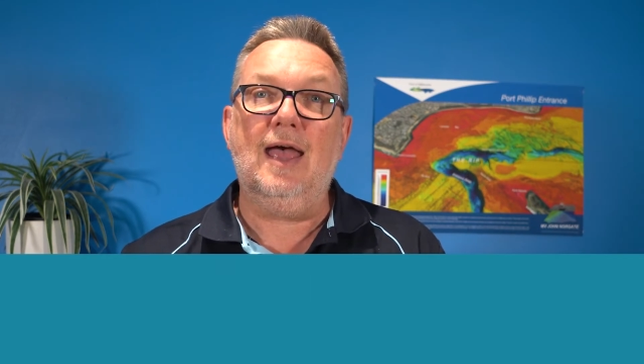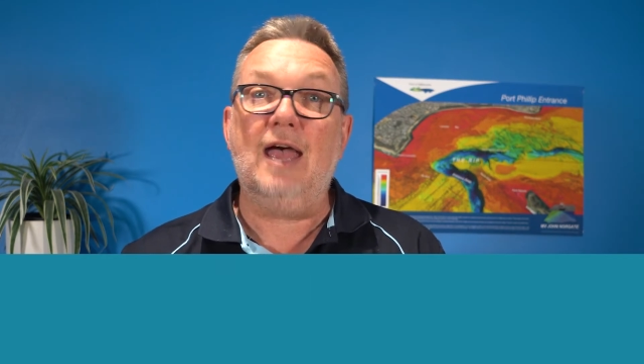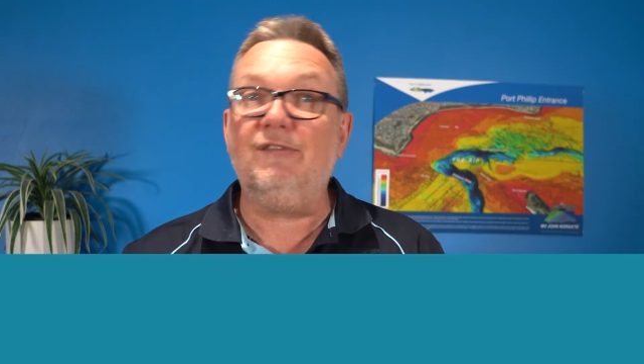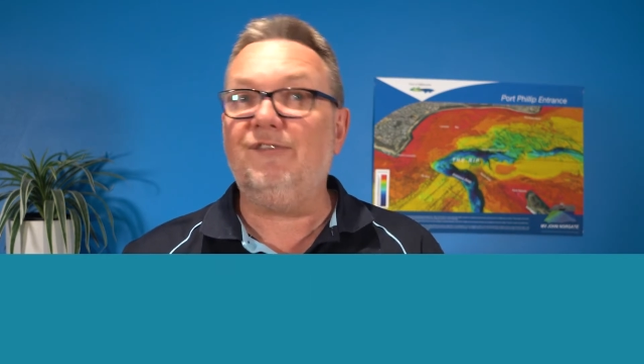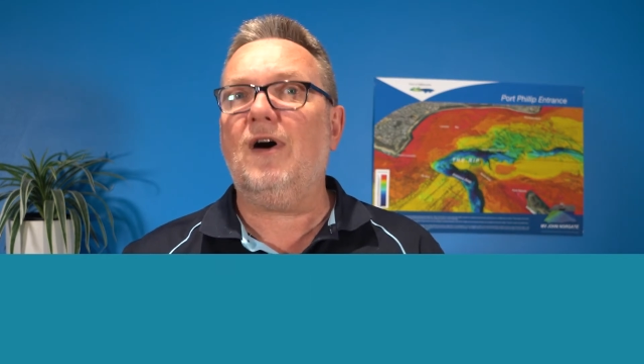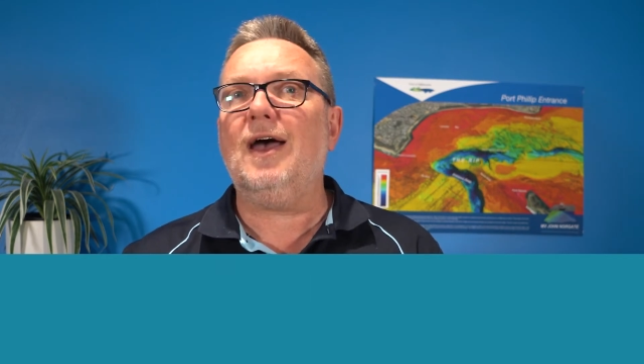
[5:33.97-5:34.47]

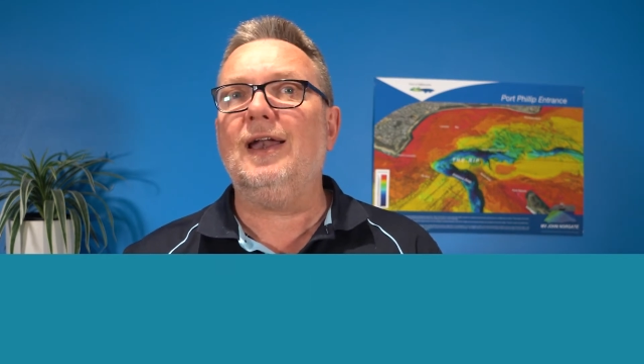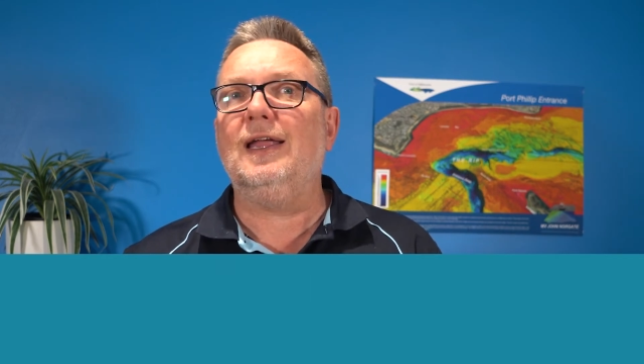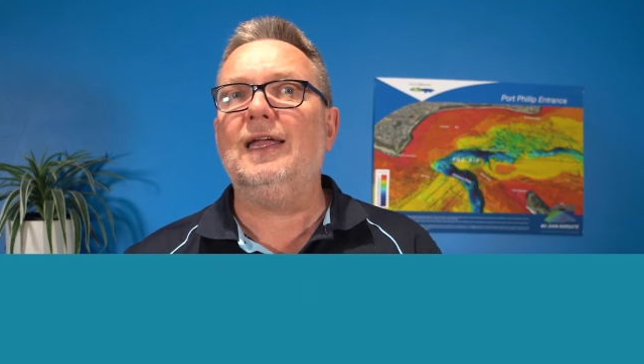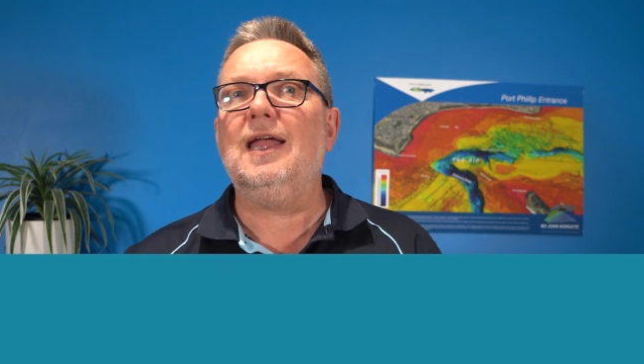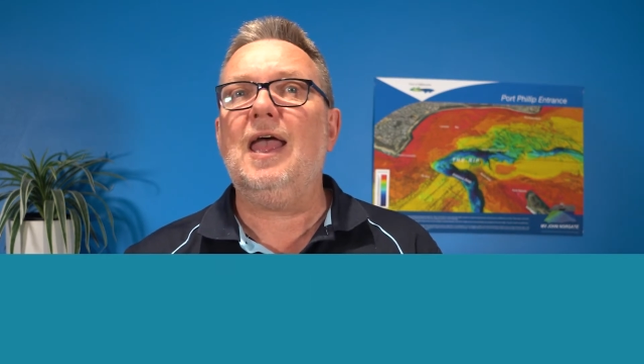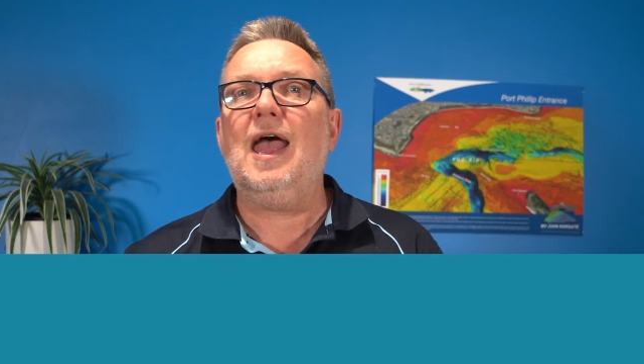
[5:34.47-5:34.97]
And
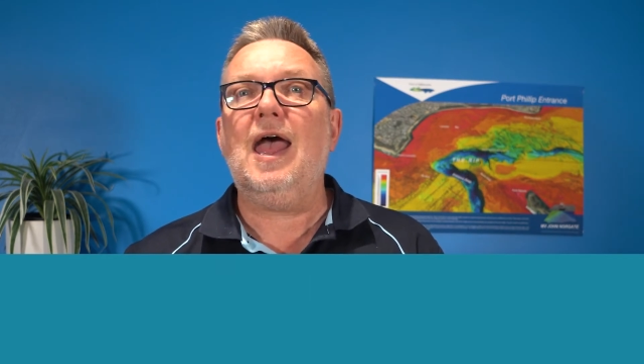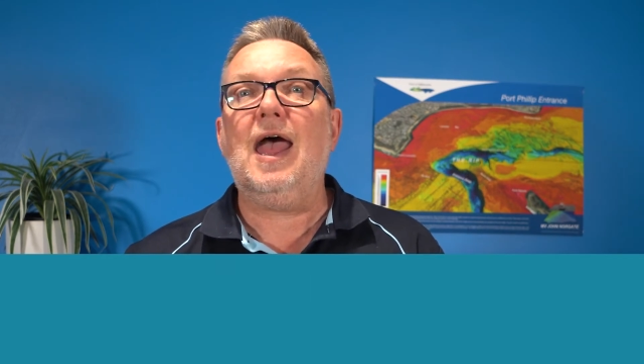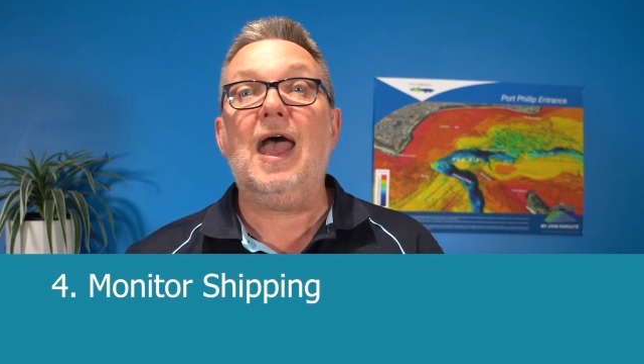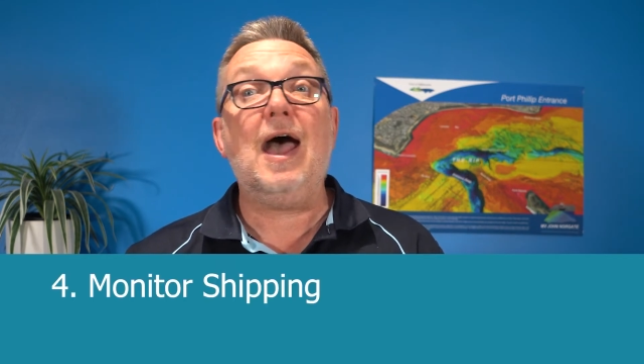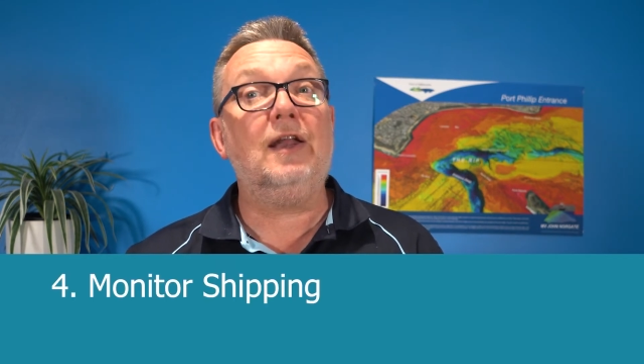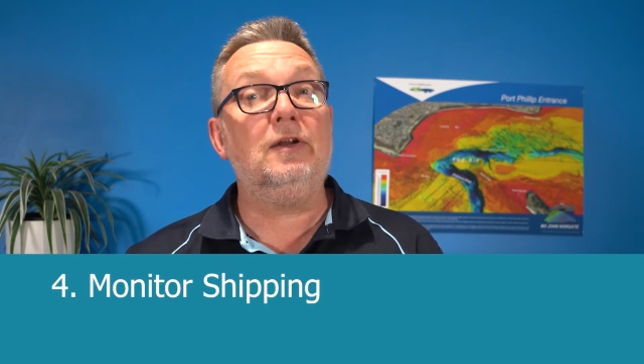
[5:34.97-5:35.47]
finally,
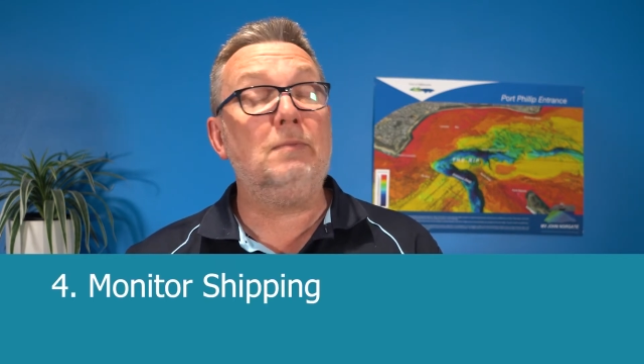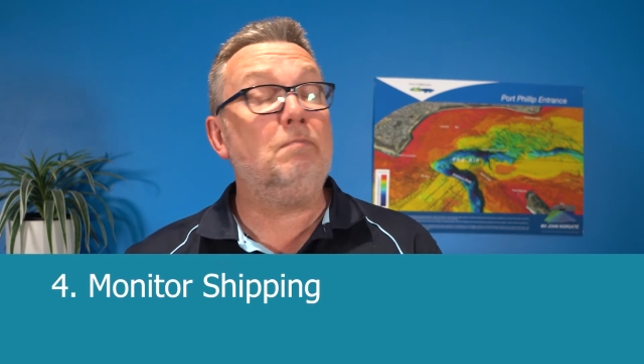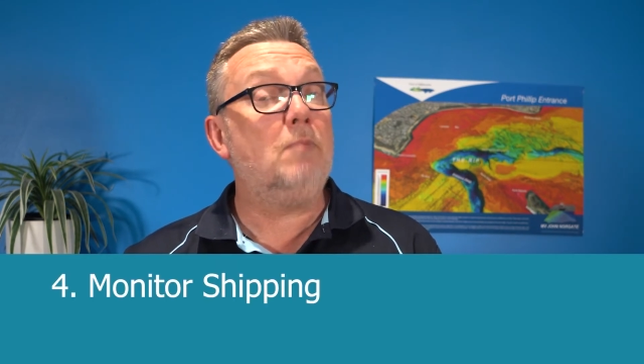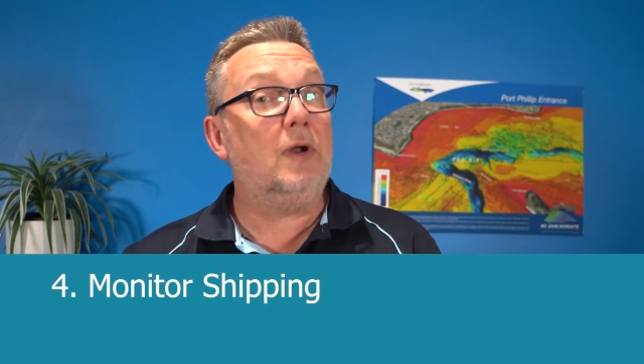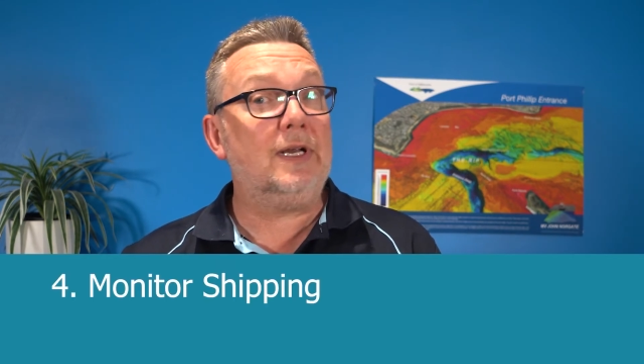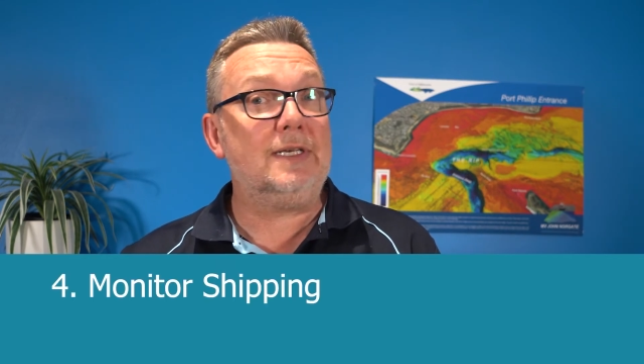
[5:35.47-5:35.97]
how to
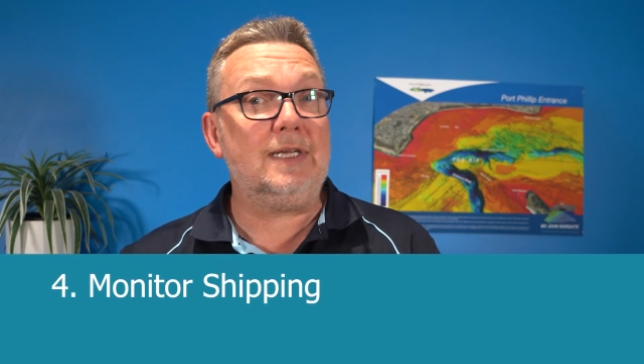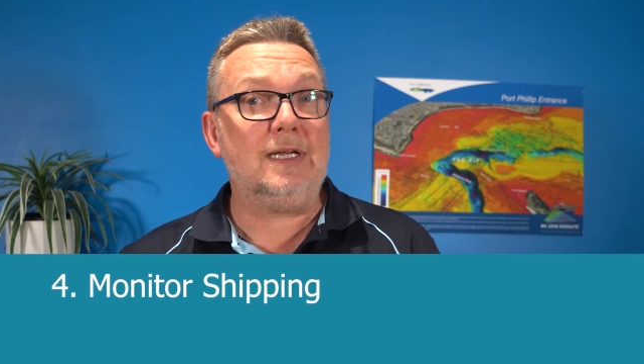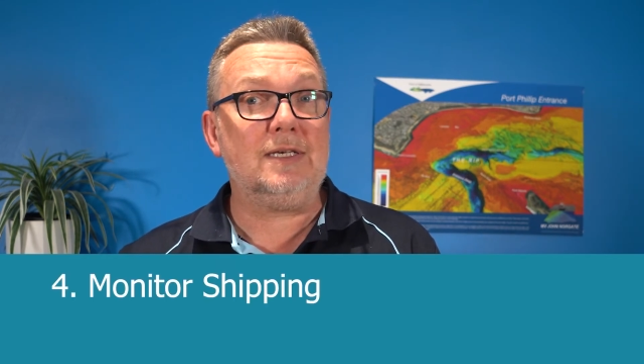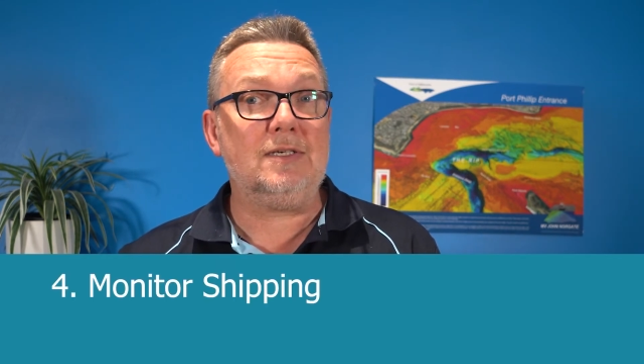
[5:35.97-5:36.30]
monitor